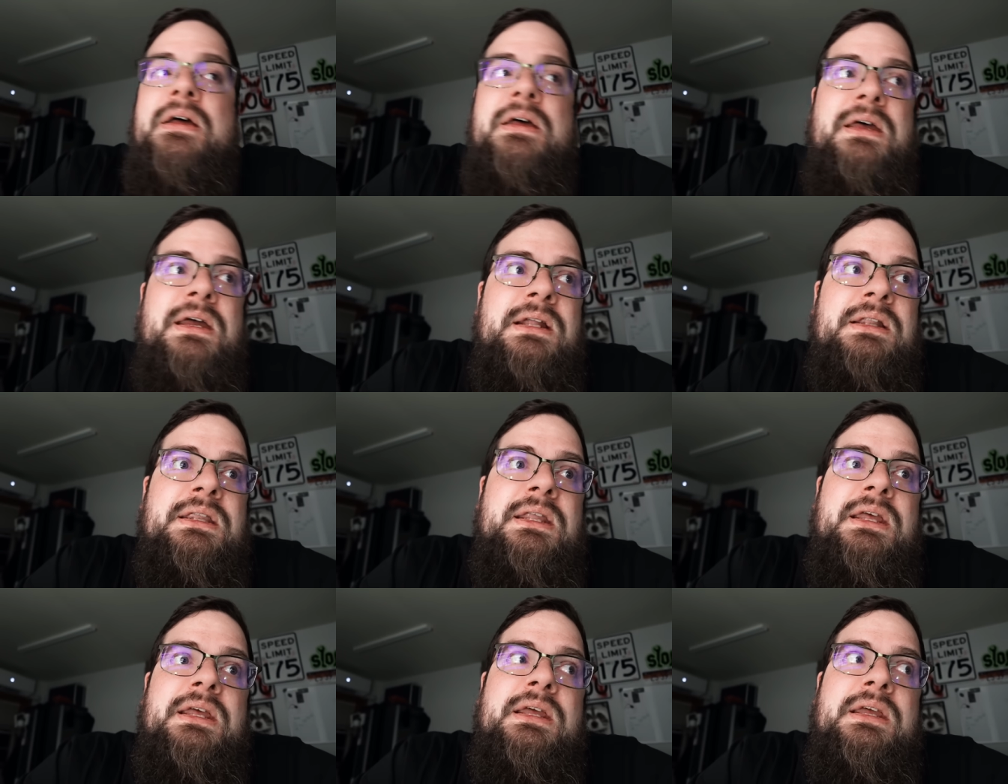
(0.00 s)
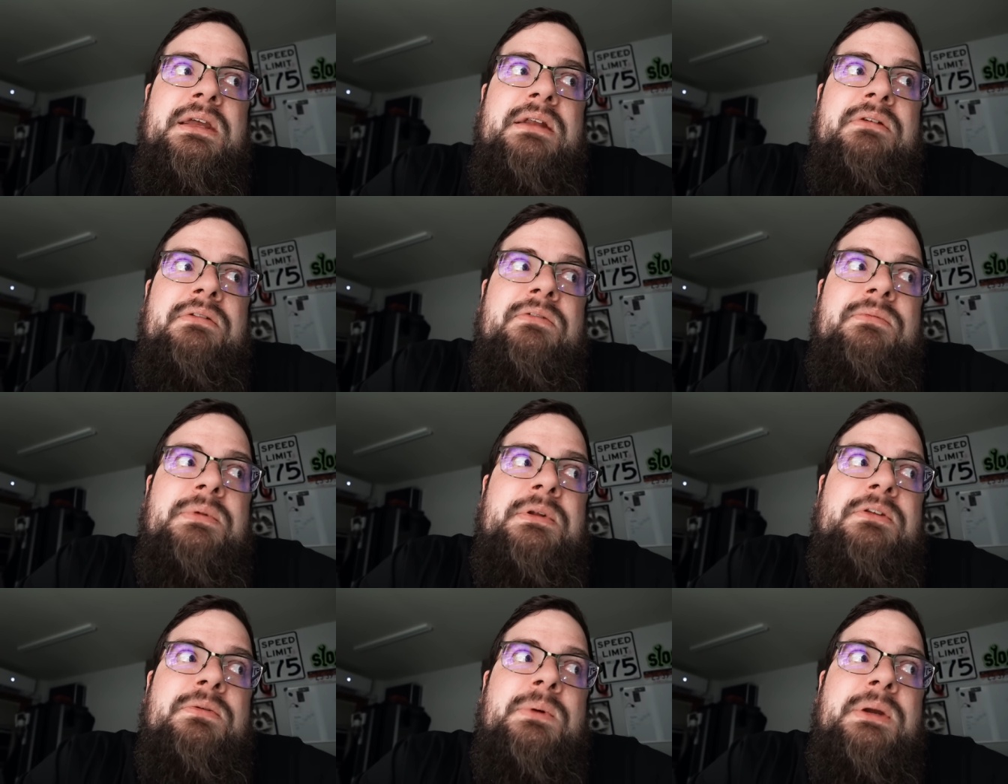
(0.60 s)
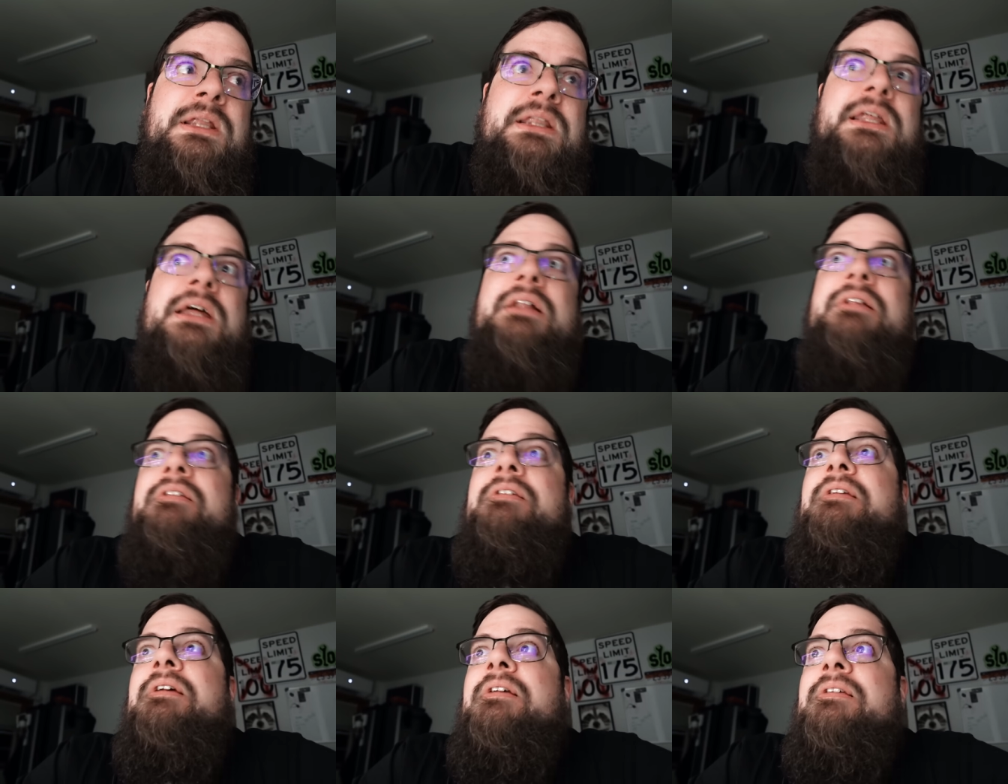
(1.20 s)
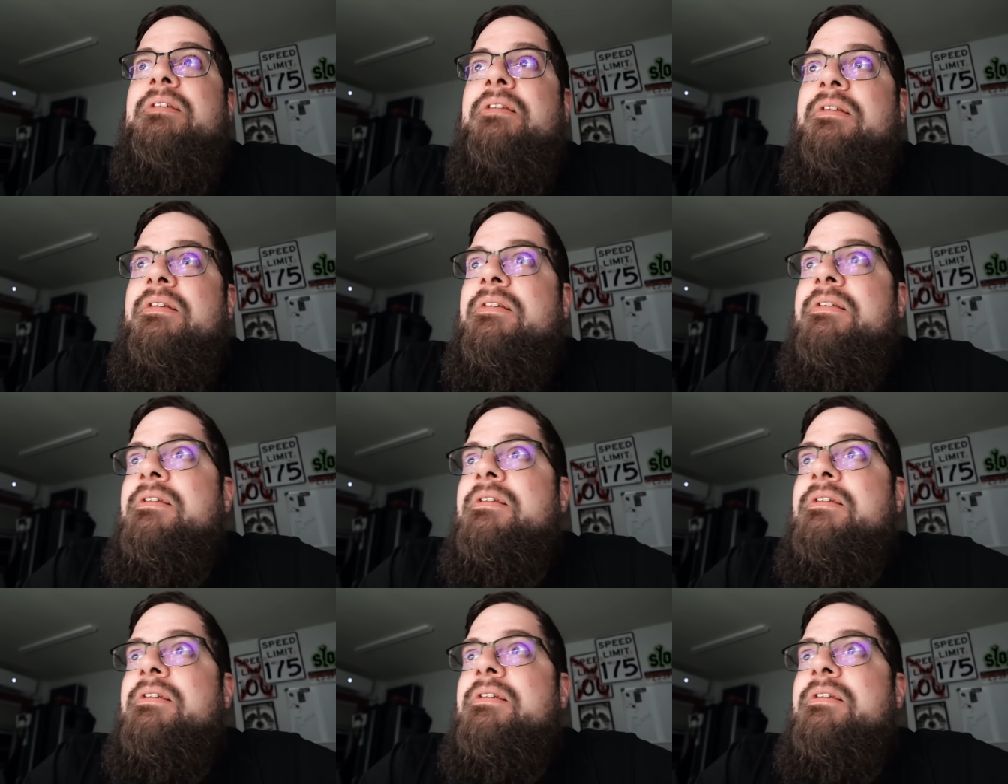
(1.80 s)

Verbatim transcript: And then between that six and